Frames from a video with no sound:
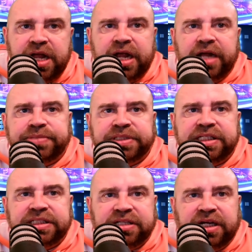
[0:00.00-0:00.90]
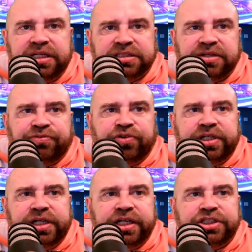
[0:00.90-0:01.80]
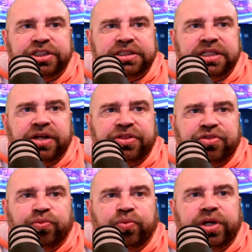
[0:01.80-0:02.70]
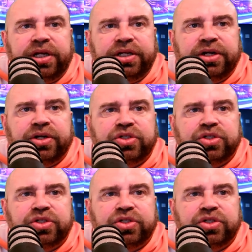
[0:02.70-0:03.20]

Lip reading: Hemsky signed as a free agent a three-year,